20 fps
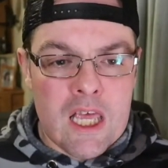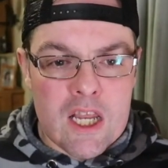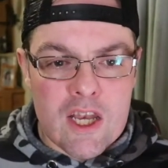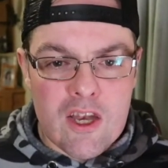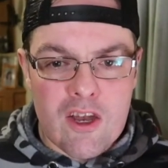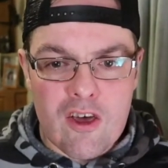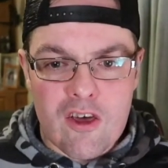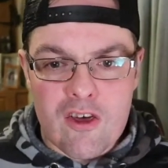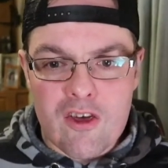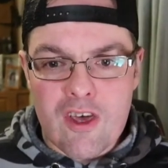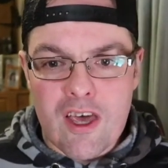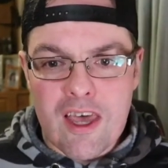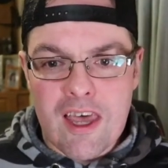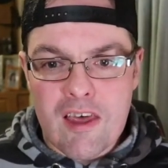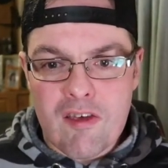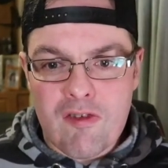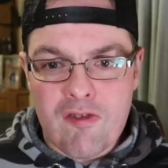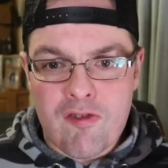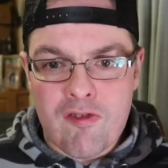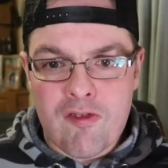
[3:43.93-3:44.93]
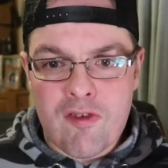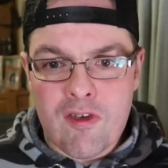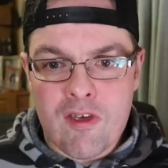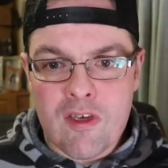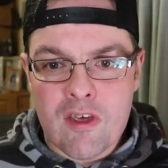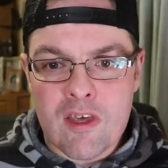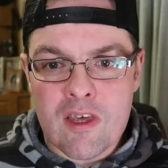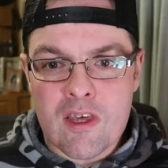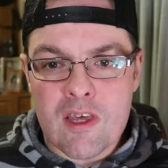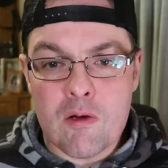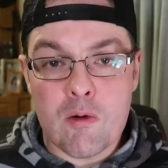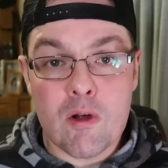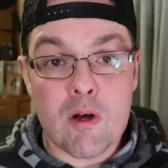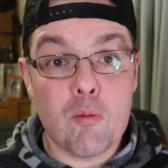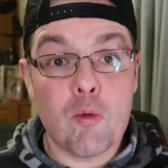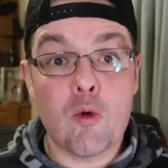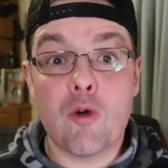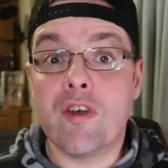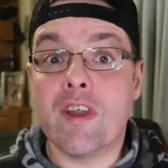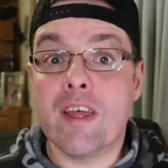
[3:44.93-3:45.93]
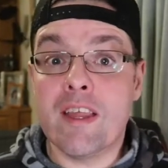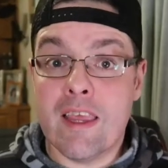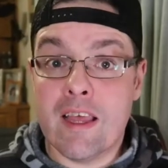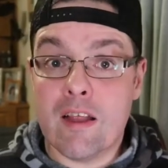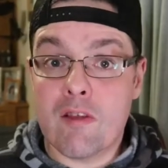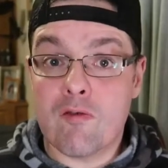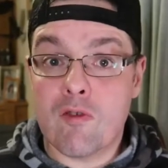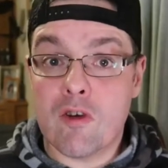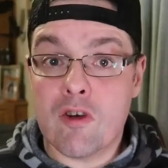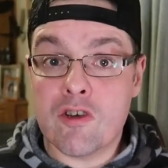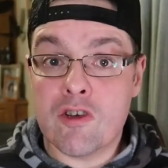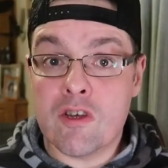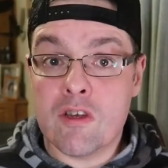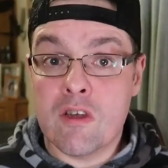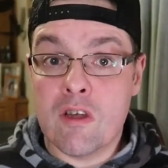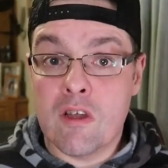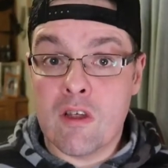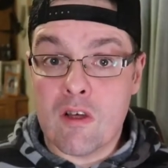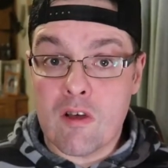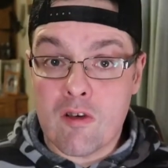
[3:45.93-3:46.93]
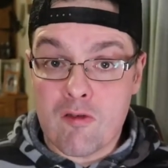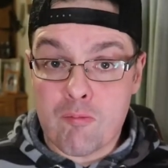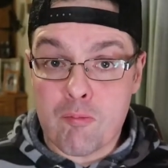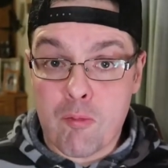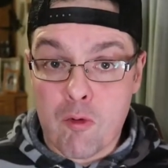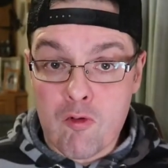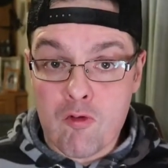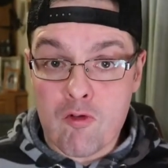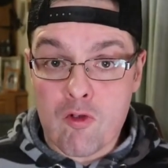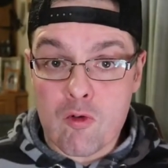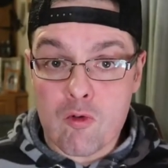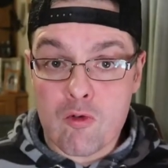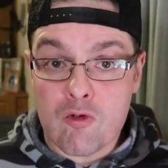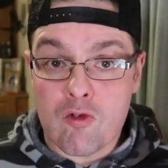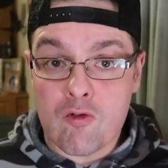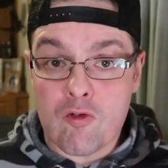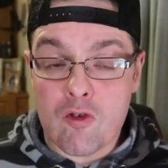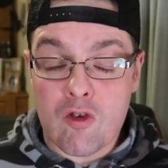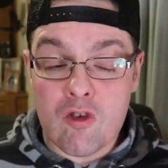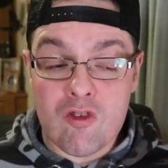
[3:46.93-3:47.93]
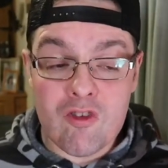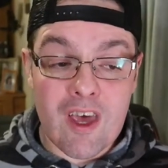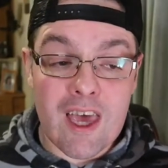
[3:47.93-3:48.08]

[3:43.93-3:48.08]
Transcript: Now, if you want a more detailed version of both of those reviews,